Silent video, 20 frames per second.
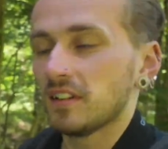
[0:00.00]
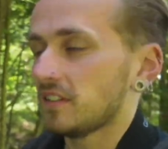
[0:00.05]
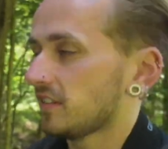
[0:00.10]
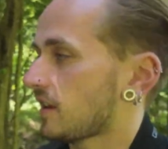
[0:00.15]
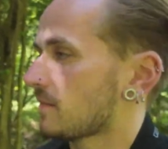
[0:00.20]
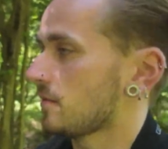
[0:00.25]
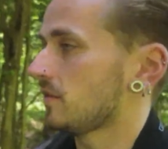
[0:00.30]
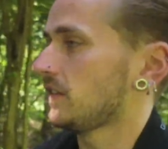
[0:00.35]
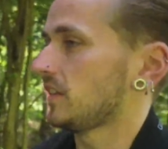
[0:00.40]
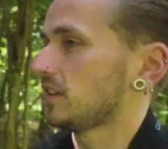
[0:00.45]
I've
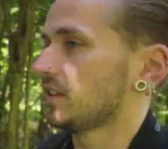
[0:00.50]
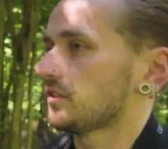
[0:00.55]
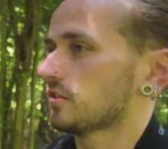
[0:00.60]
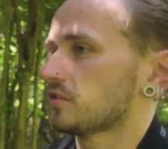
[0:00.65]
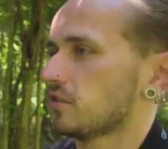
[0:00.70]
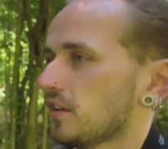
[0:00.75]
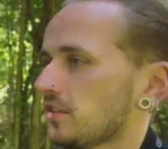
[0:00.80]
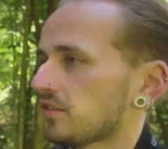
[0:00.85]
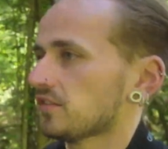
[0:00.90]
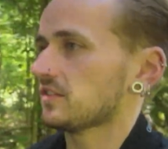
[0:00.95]
got my fingers
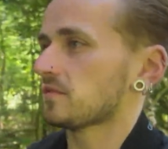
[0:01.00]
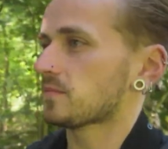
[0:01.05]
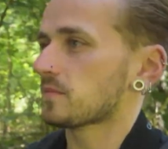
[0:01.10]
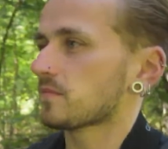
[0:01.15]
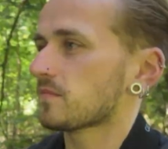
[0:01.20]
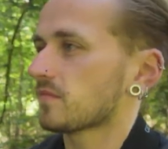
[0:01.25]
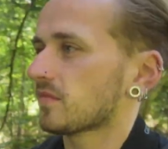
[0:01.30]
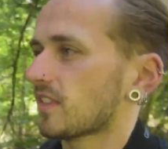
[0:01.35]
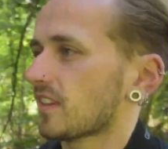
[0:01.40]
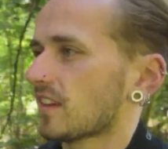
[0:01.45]
crossed.
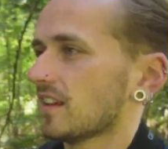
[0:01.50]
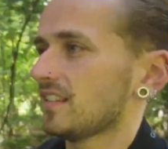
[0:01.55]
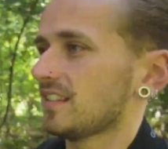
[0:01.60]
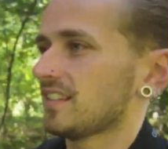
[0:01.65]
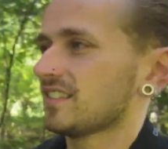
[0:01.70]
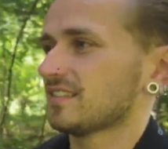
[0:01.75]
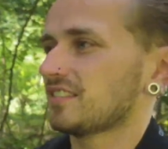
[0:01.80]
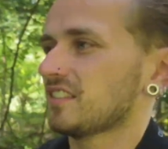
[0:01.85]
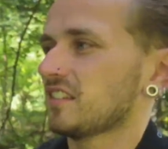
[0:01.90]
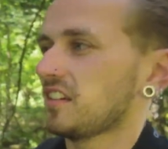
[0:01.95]

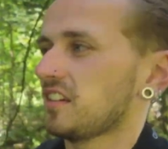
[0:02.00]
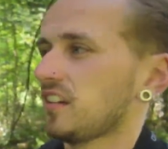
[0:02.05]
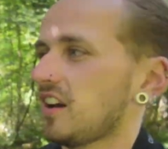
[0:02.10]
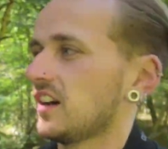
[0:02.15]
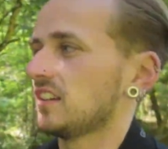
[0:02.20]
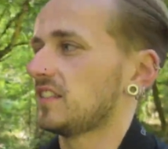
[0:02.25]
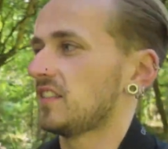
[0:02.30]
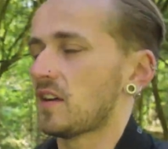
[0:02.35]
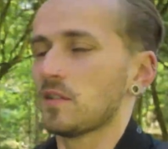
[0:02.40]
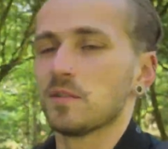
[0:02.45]
It's
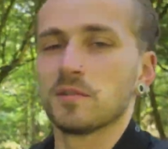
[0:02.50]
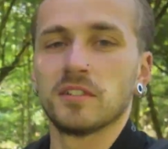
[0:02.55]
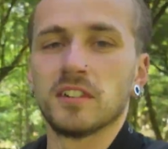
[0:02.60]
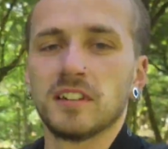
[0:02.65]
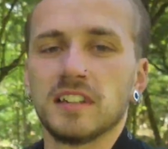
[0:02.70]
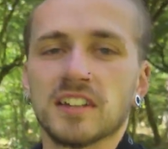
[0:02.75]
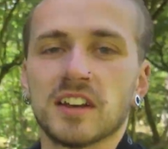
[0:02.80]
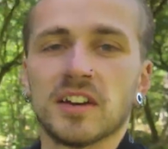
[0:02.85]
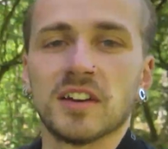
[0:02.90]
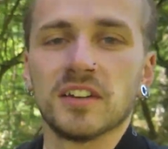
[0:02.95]
kind of how it
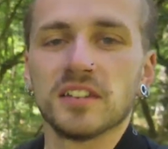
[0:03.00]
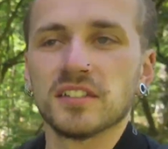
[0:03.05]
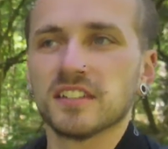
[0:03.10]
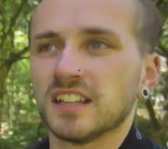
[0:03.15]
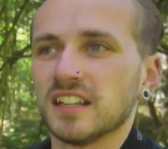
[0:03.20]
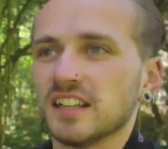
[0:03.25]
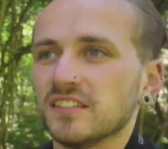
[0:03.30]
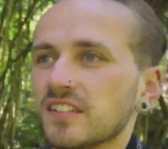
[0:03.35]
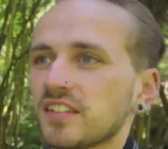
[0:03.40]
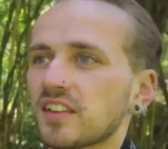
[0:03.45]
really goes. You
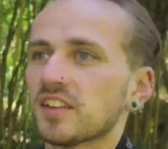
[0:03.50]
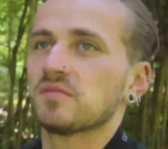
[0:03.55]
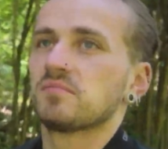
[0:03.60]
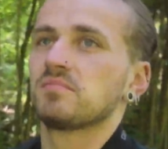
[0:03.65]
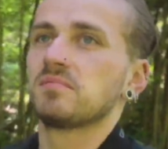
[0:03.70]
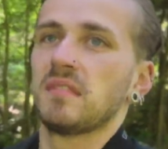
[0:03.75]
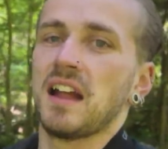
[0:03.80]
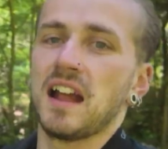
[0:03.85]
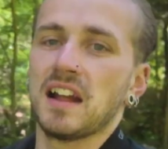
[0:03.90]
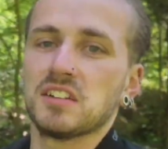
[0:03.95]
know, this is
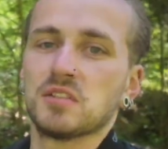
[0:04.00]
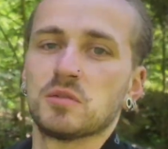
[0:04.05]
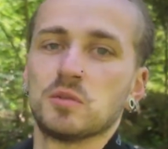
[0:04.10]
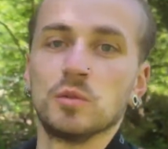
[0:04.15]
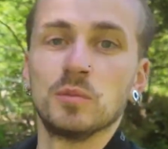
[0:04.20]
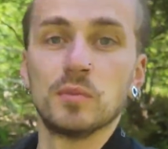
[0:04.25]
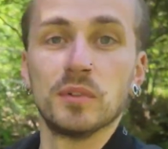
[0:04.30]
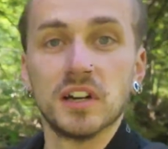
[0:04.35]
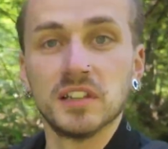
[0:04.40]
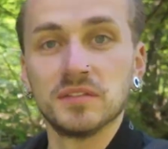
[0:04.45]

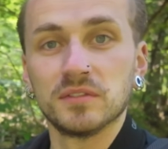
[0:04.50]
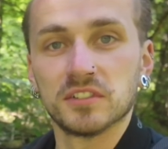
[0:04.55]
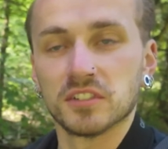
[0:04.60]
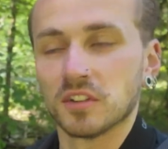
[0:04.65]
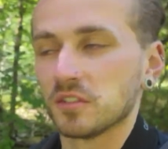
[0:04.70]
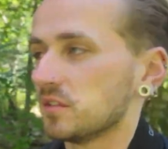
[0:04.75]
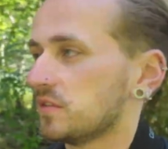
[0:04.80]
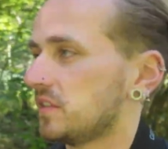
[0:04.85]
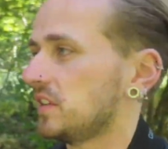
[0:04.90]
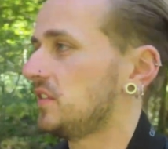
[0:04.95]
actual bird
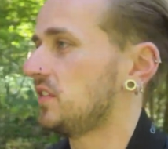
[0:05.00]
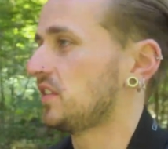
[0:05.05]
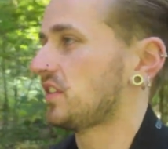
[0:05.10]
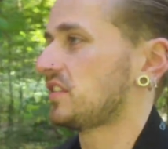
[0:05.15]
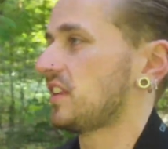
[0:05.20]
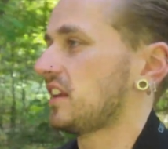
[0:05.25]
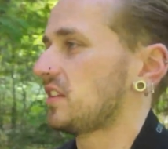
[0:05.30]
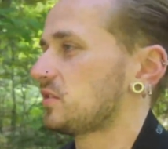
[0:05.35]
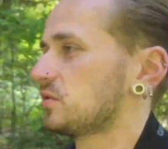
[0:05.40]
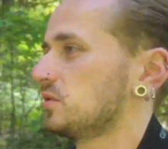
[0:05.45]
photography. This
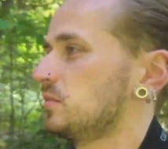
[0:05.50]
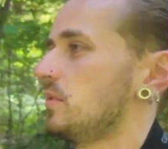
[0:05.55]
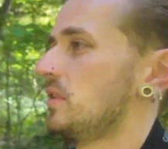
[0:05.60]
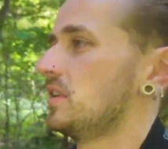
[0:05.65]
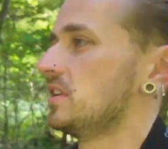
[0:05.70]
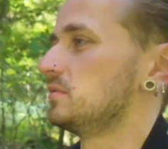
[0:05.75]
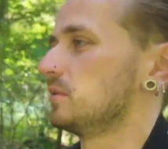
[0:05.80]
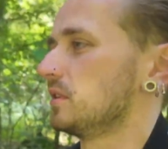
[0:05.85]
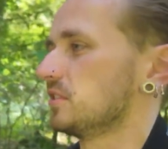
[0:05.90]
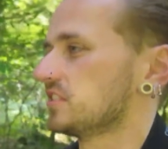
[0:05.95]
is actual
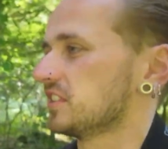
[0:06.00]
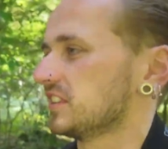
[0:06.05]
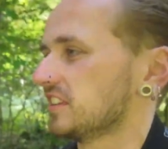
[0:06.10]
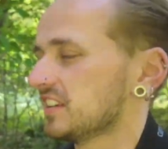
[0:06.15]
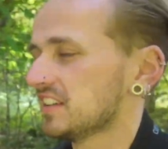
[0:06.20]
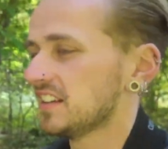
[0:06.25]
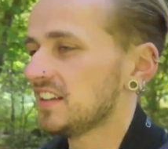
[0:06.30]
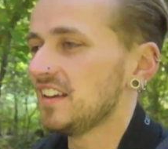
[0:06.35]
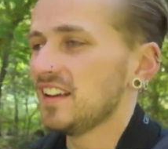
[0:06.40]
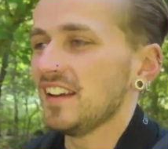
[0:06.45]
bird watching.
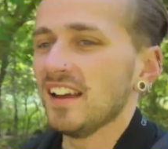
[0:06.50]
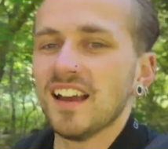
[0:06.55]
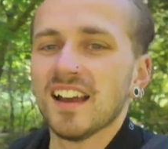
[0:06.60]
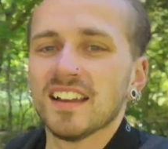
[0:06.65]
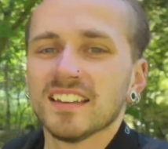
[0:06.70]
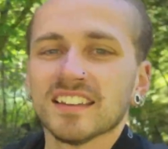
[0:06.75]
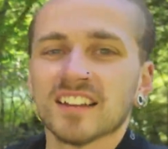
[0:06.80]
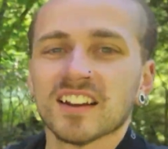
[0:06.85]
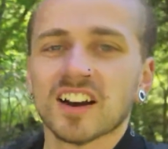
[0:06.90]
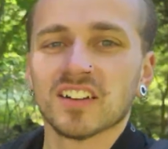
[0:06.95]

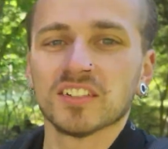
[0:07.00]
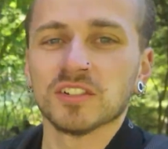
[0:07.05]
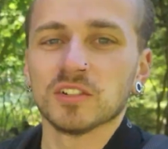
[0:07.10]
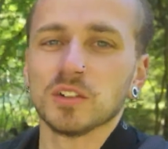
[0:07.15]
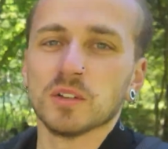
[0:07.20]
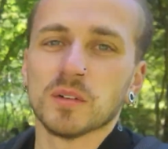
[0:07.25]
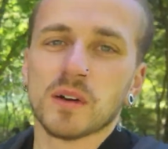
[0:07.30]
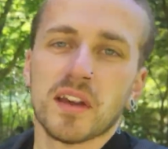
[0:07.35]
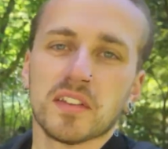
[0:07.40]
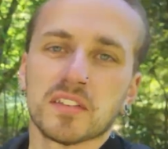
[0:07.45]
You can't
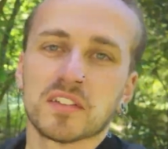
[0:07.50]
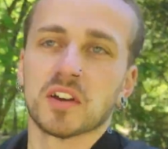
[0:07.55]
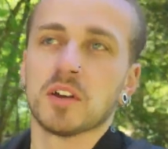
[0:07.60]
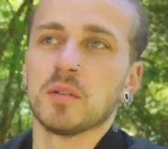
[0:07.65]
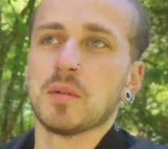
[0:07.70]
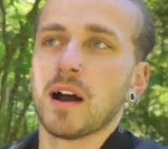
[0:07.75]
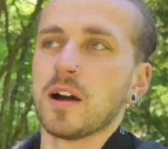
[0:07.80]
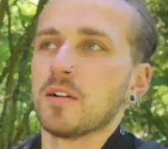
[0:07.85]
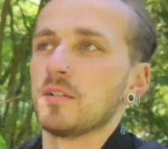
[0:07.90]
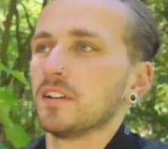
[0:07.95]
always
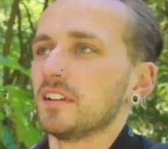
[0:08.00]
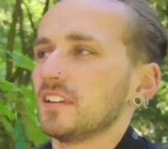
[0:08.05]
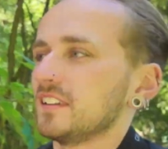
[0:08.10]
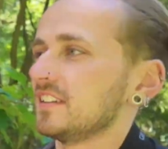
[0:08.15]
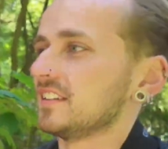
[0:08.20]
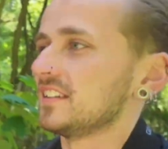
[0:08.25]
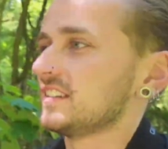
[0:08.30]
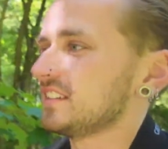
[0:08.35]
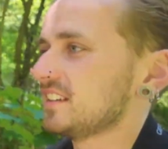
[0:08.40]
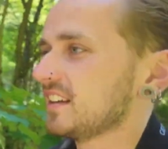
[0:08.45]
go out
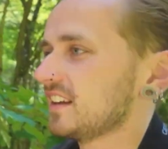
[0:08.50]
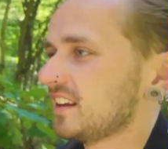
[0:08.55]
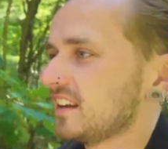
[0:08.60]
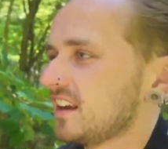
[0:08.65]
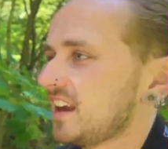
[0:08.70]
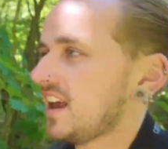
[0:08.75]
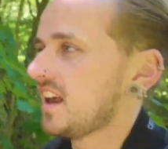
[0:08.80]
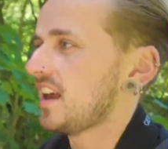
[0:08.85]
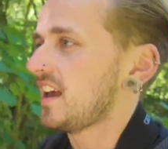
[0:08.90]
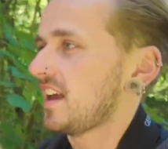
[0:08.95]
and
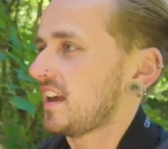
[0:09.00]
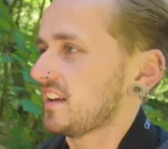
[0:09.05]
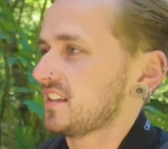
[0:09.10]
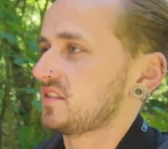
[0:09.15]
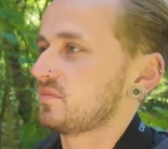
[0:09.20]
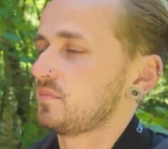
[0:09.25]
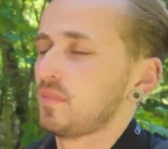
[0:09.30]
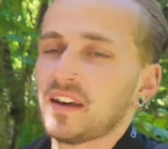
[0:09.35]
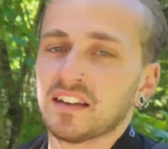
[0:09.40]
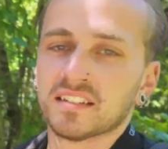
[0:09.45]

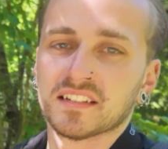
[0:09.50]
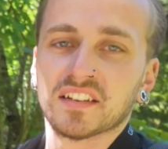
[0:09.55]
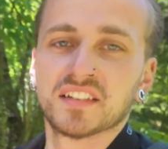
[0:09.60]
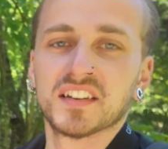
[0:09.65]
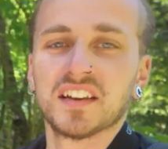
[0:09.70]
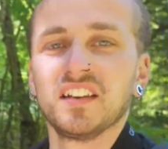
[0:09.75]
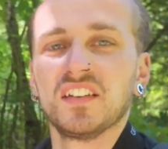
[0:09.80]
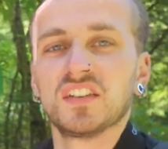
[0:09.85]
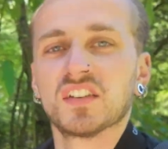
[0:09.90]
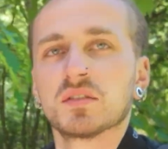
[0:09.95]
expect to
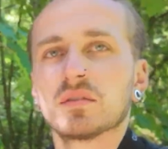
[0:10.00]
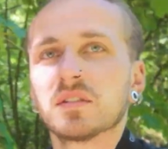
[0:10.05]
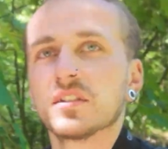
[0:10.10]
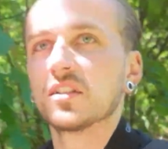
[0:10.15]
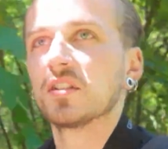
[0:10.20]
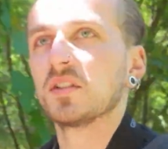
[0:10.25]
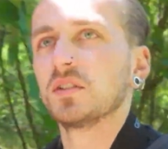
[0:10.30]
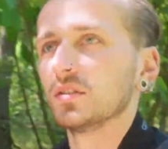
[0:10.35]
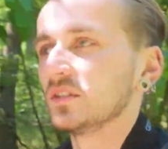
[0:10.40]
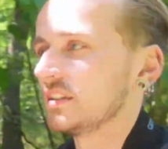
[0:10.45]
see
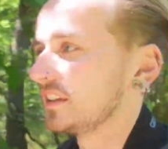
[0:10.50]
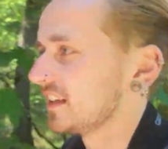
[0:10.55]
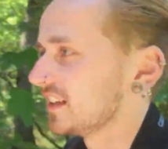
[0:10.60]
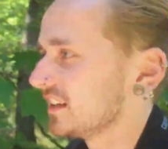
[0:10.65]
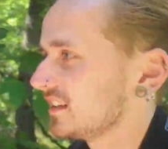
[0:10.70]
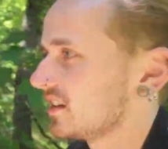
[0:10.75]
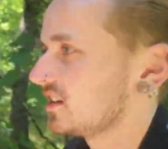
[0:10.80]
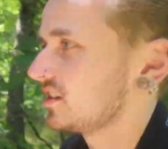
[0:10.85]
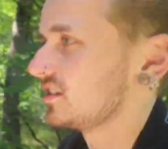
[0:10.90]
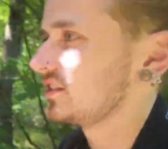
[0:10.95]
something cool. You know,
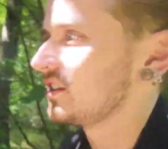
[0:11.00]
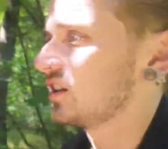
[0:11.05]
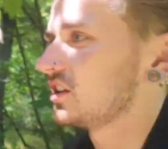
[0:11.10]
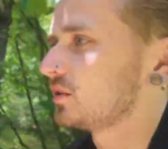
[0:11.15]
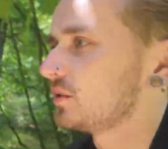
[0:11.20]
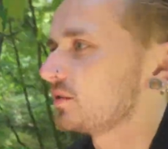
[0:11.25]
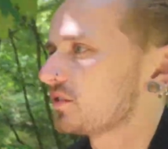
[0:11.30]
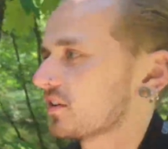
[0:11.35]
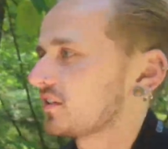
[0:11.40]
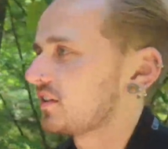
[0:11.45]
you're not
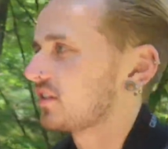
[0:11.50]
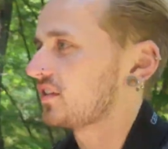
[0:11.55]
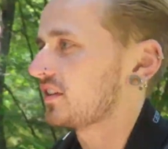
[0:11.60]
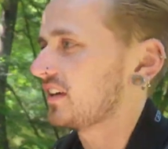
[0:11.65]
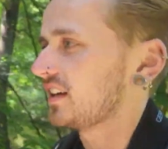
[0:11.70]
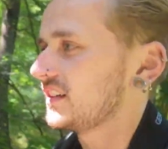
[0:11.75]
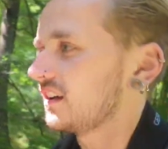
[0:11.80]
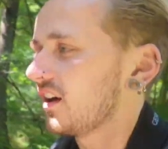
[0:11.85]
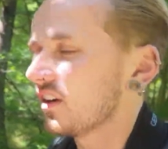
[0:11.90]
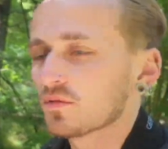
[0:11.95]
always going to
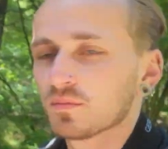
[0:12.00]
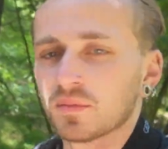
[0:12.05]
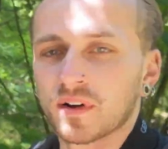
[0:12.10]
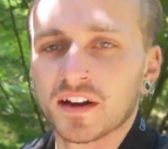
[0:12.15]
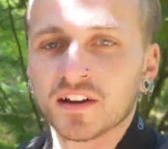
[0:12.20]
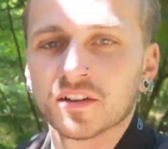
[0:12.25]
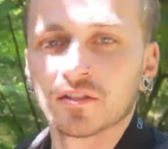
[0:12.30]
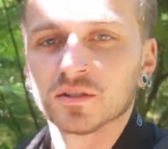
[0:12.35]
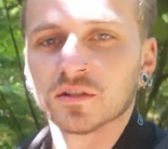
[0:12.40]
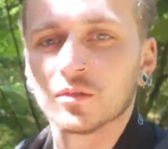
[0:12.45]
see an
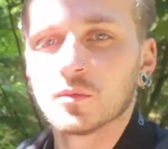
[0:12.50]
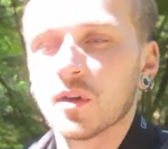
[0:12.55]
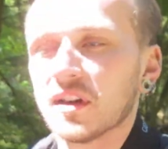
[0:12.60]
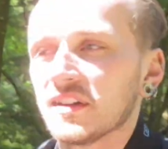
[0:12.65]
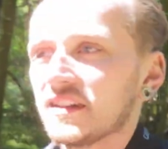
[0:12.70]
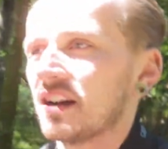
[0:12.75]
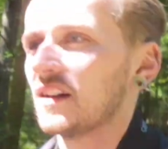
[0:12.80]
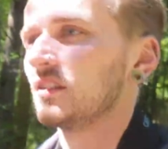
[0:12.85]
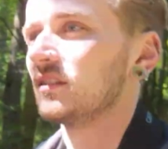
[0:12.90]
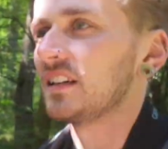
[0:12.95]
osprey or a
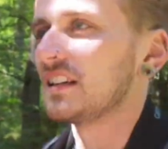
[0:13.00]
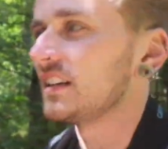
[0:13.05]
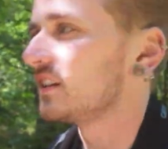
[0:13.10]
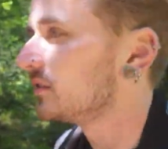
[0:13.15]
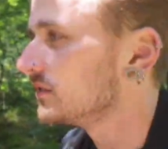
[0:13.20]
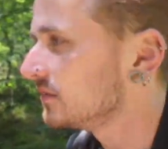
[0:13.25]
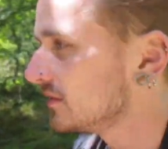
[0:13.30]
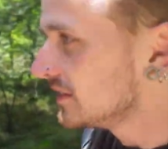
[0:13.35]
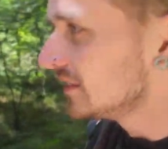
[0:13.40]
white-tailed eagle.